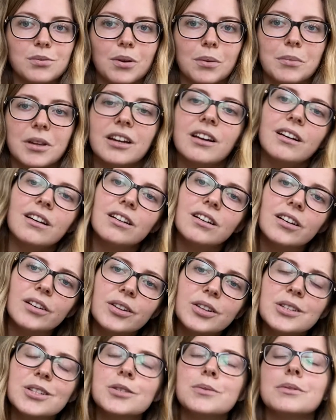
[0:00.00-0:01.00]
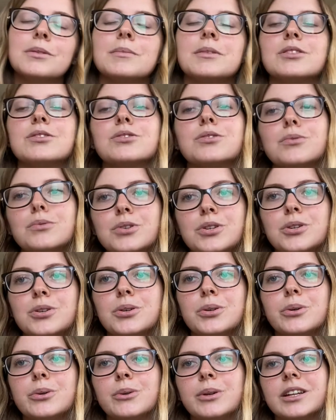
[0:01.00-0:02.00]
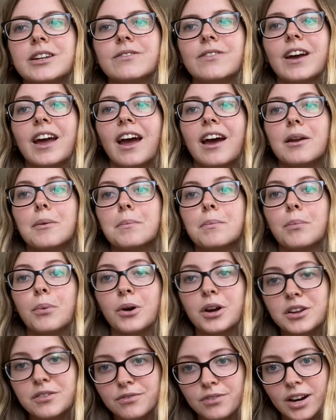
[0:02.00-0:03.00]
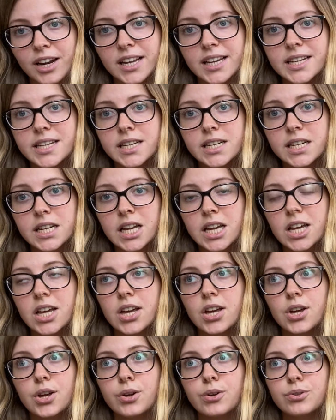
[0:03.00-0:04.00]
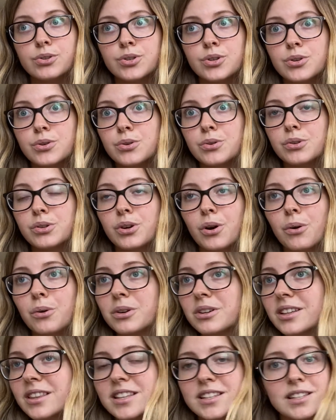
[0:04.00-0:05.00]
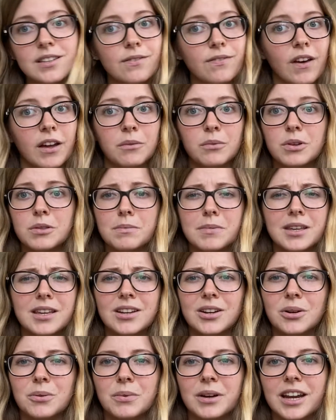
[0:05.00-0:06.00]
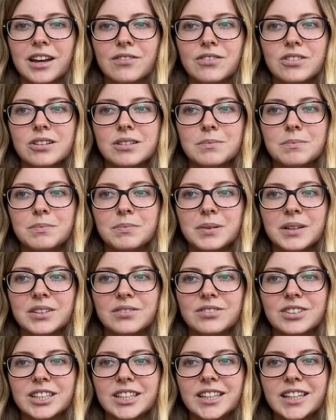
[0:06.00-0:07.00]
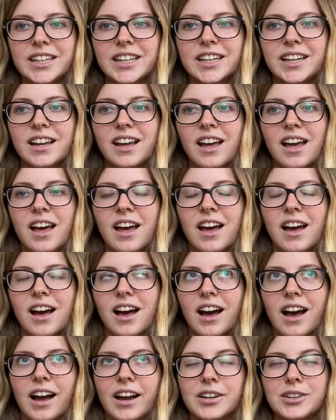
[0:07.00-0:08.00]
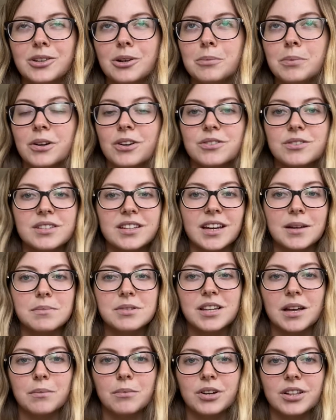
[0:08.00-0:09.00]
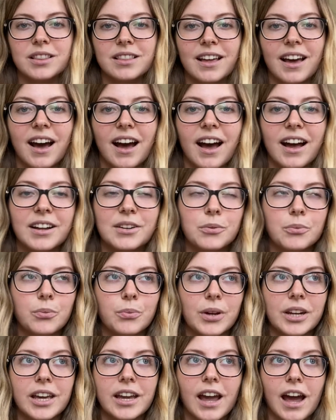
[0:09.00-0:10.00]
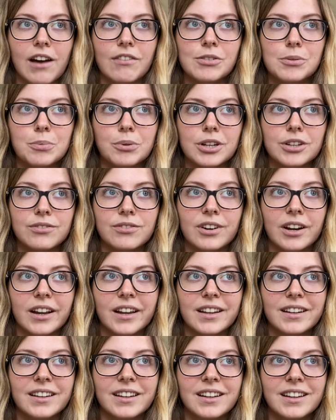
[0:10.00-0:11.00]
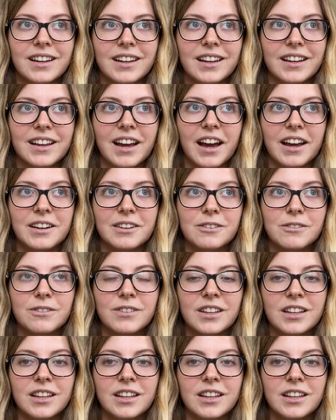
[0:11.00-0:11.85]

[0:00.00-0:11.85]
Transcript: where I'm like oh this would have been so cute if I had a boyfriend to go to this event with me or whatever but really I know personally I'm someone that when I have a boyfriend kind of